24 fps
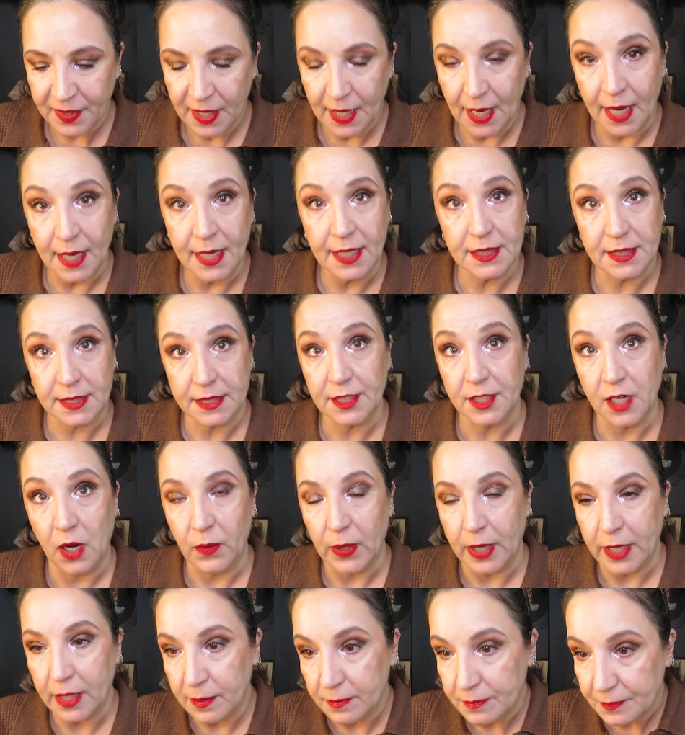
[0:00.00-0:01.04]
And it's
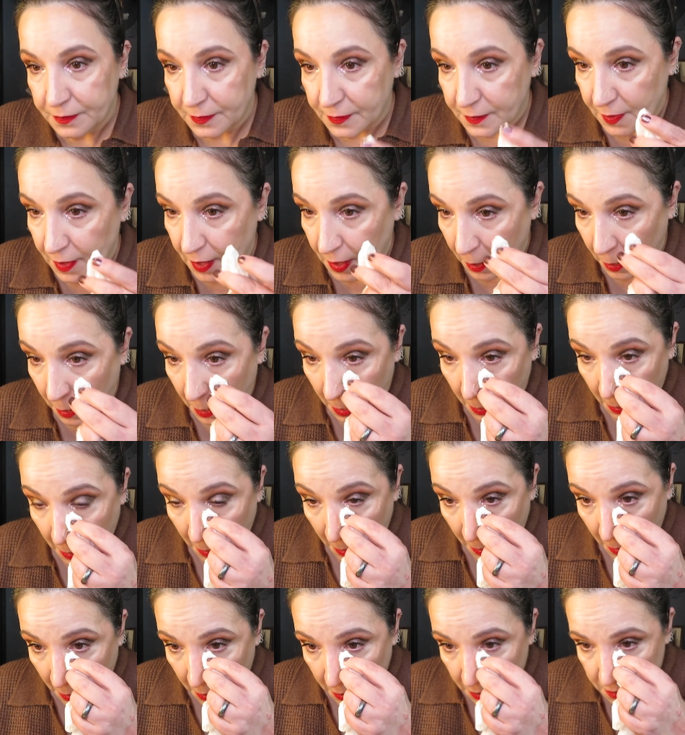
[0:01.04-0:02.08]
snowing.
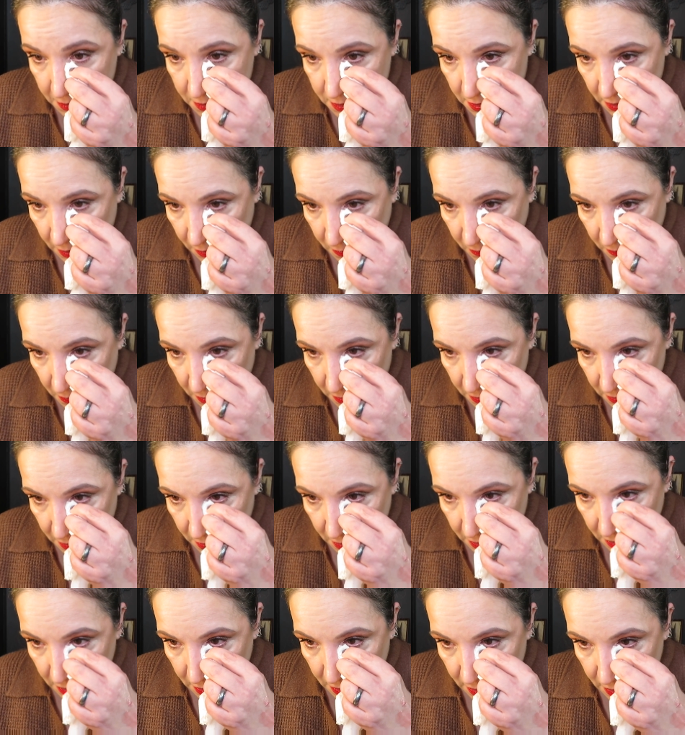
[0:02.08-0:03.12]
So
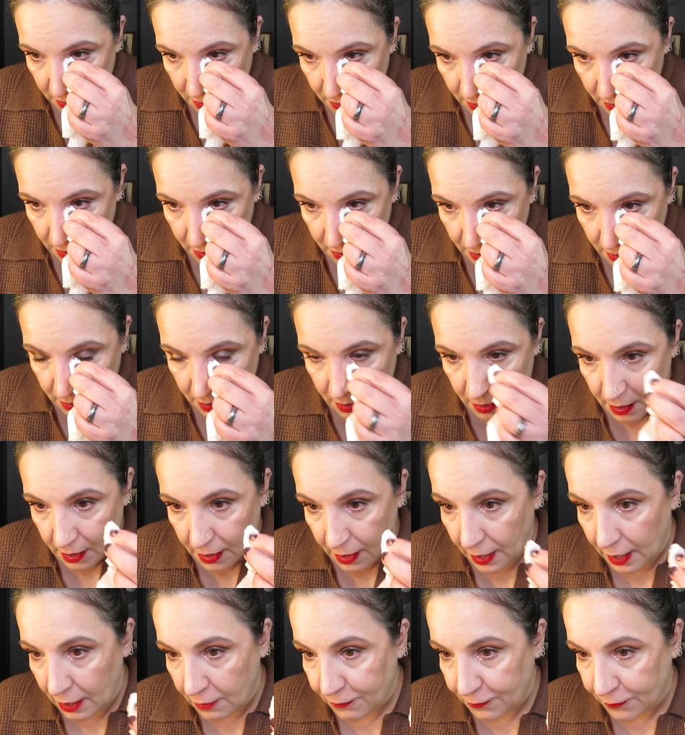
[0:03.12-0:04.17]

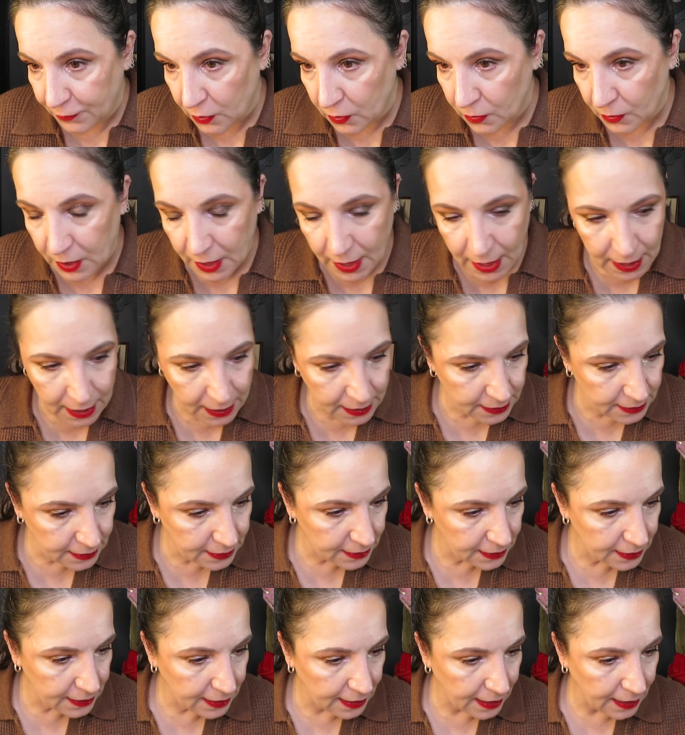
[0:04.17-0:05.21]
if you
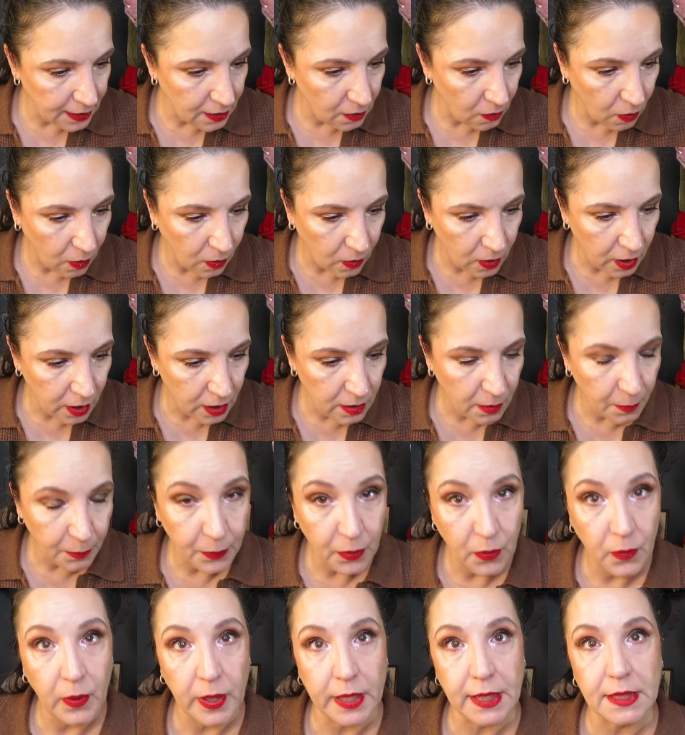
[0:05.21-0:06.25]
guys can hoard
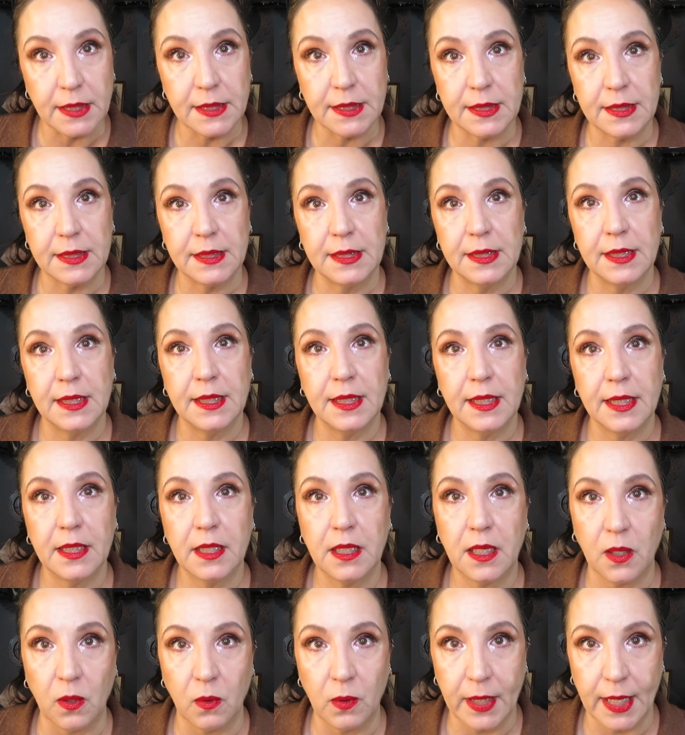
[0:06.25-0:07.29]
points,
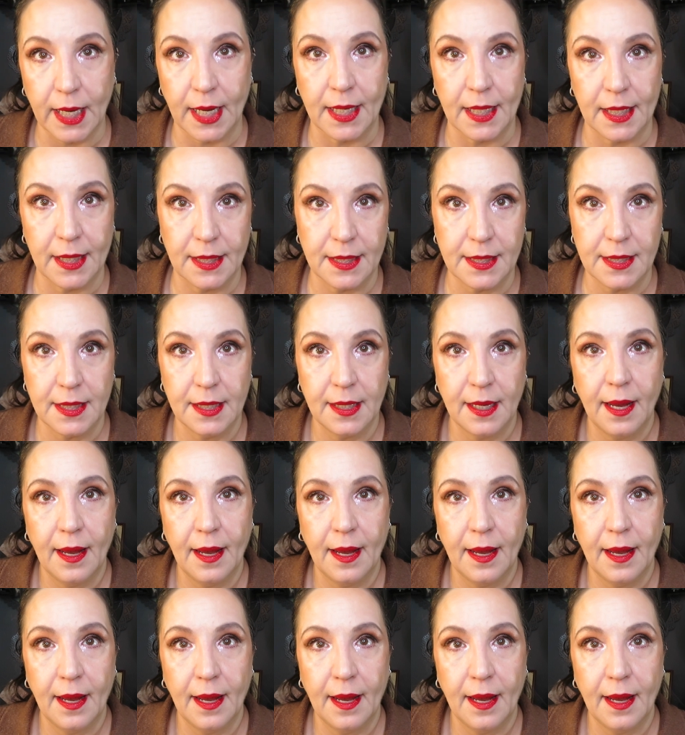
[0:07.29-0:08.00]
go get it.